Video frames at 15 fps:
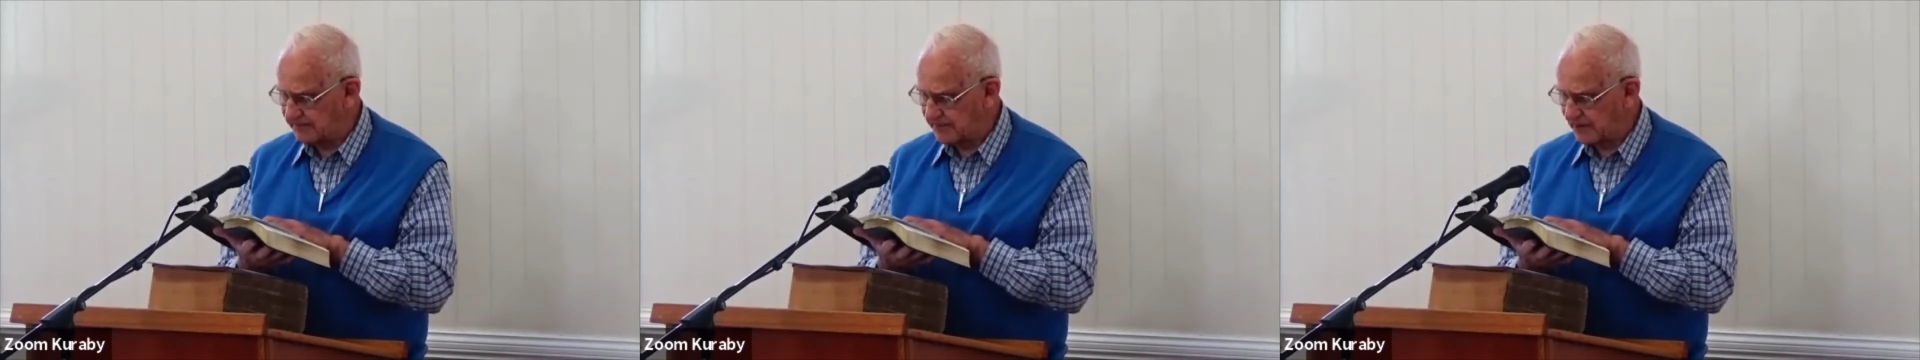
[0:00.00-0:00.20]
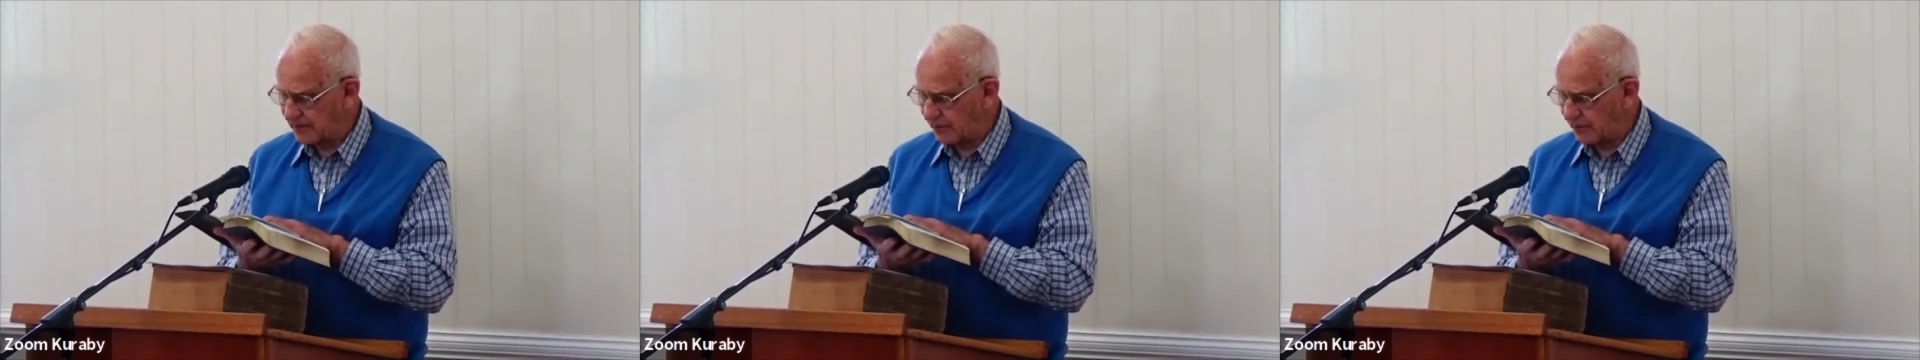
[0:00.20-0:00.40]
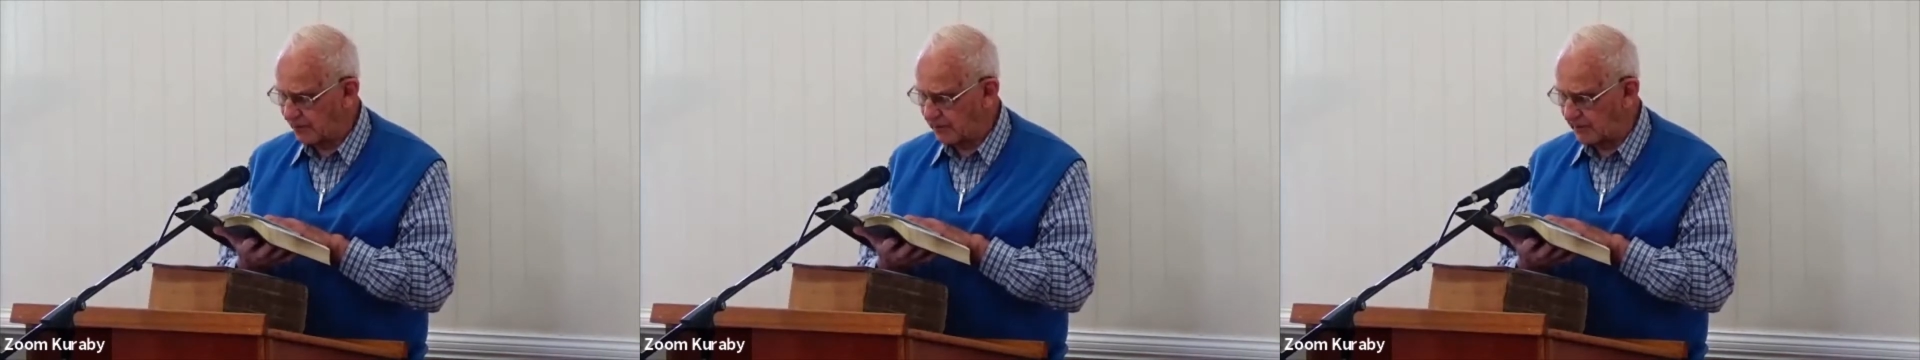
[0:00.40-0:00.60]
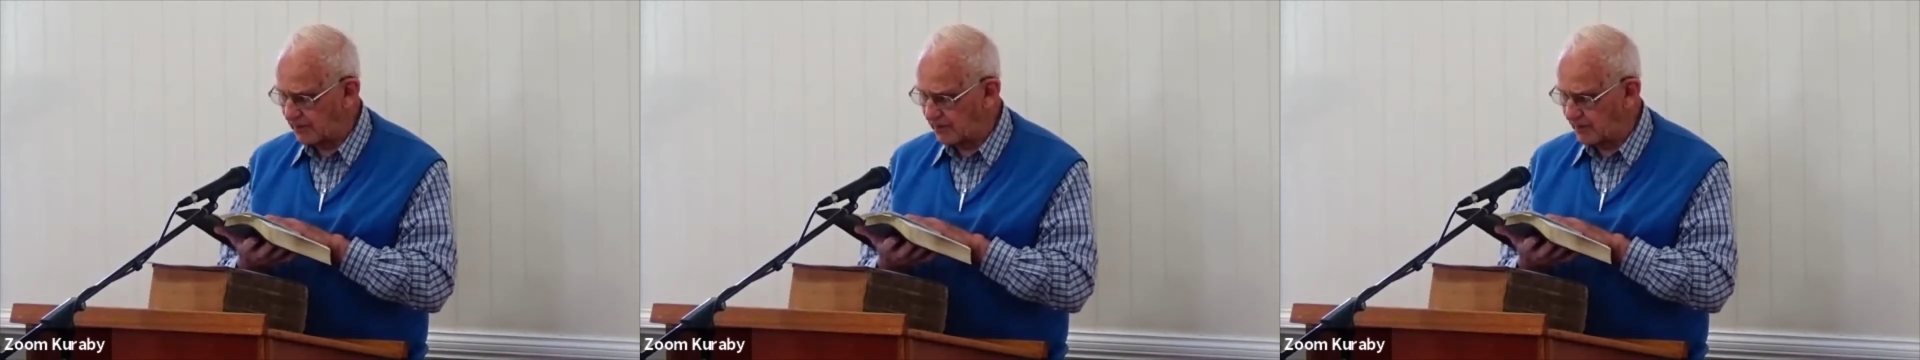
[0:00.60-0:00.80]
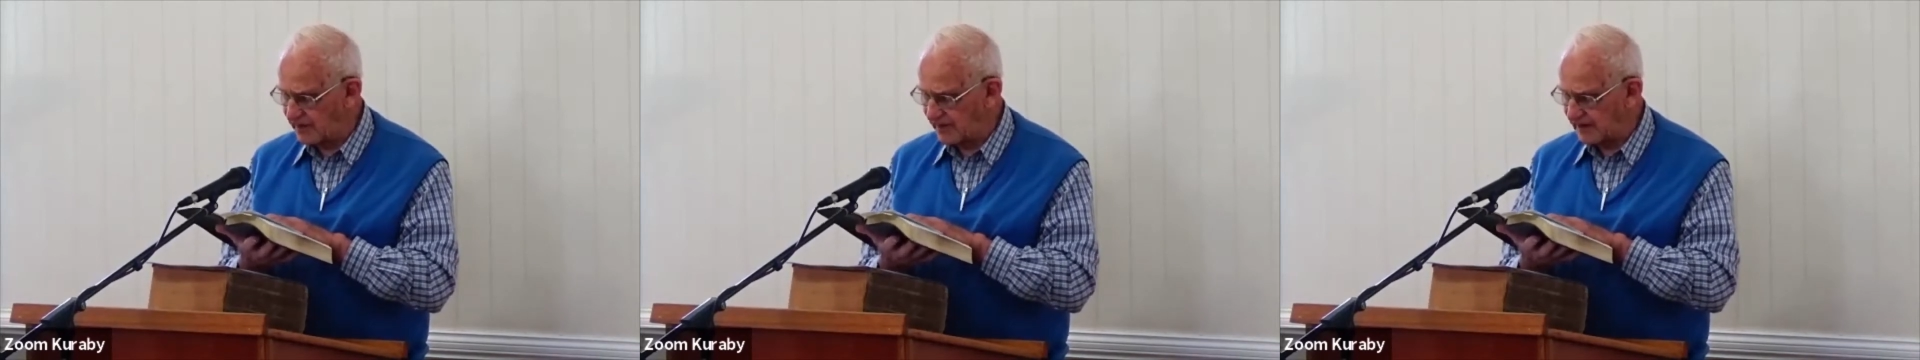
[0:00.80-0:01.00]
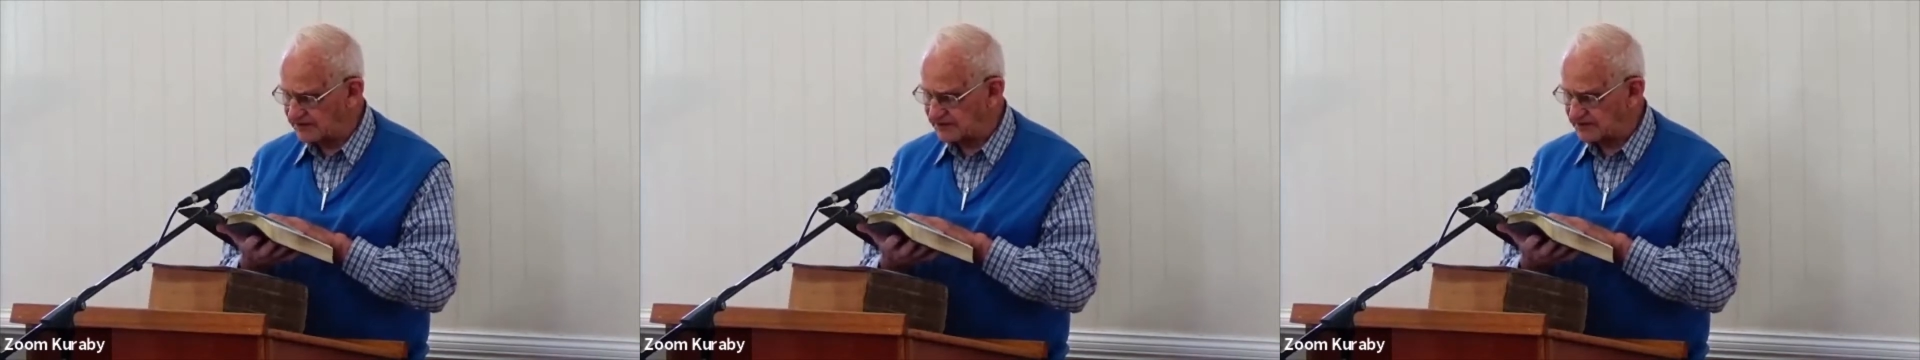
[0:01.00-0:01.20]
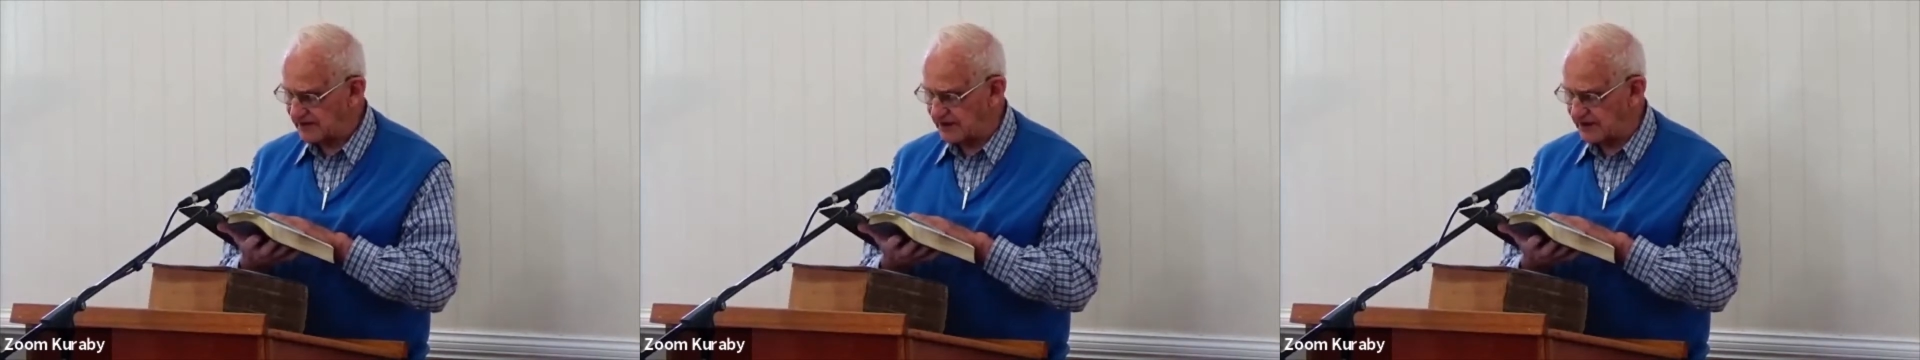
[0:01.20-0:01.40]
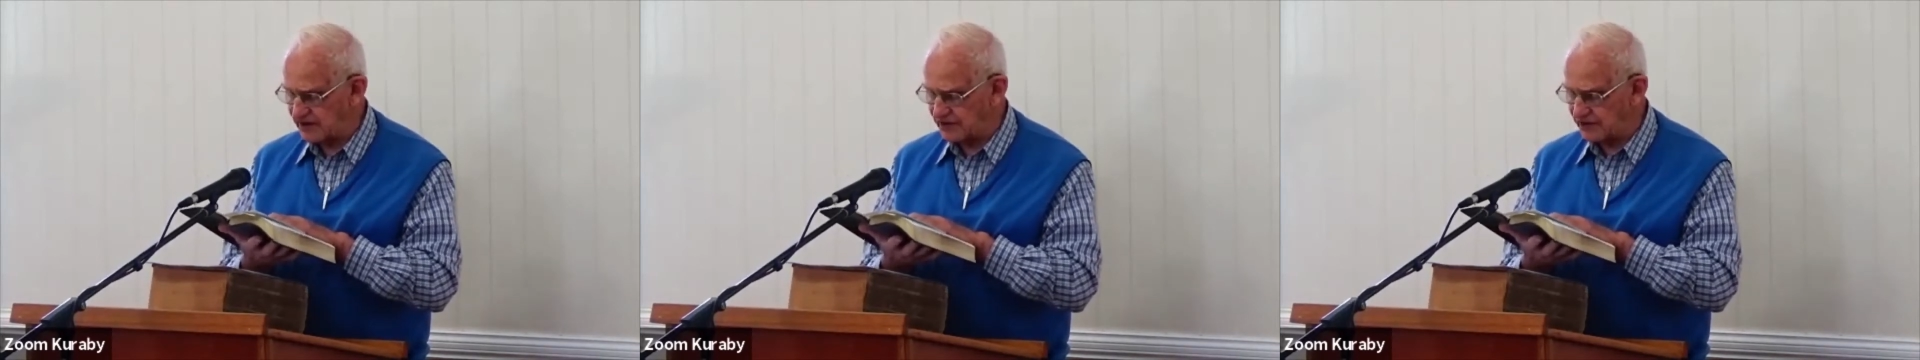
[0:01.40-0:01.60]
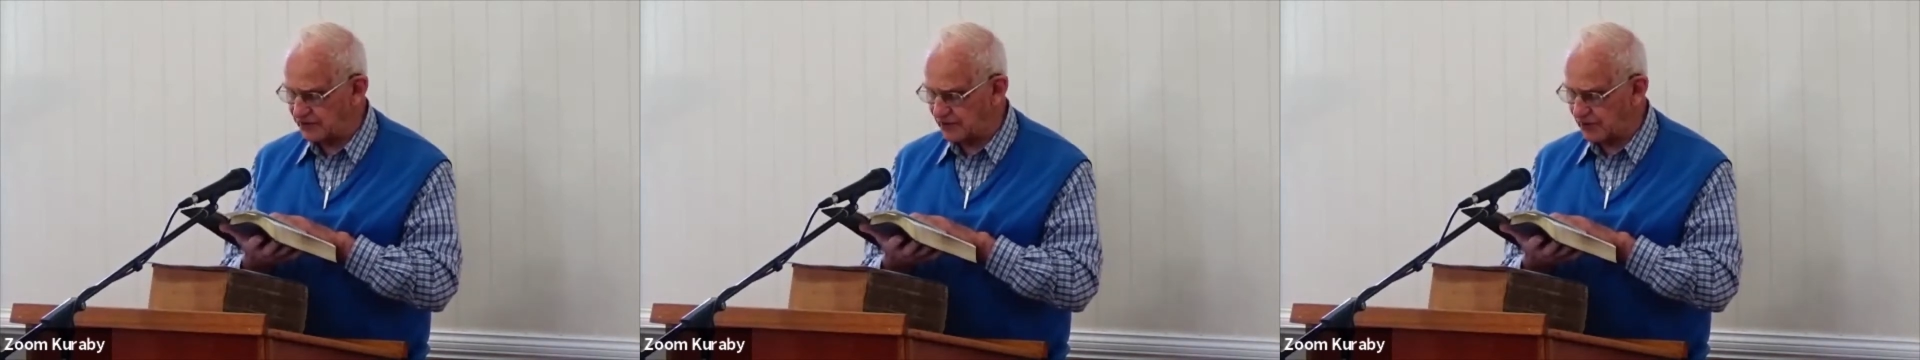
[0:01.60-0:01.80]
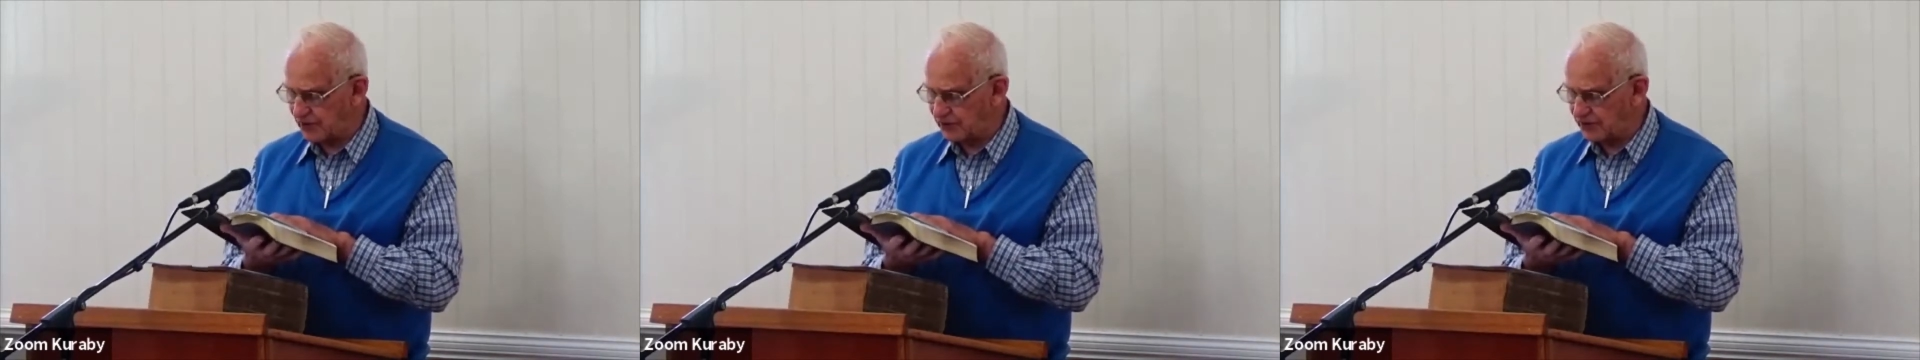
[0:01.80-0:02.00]
will be with us in
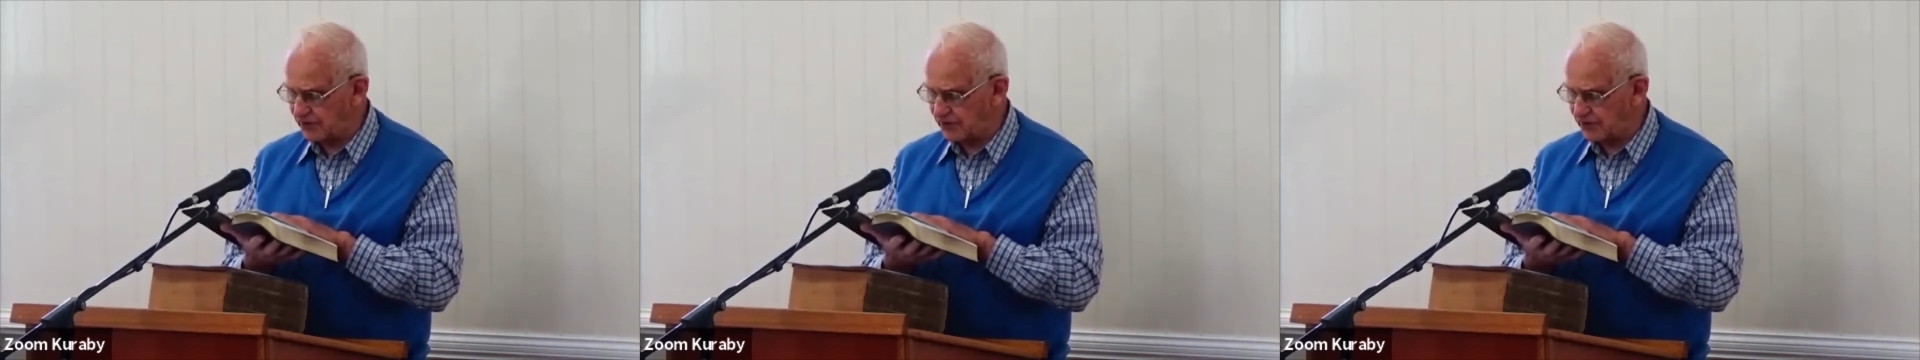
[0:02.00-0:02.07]
truth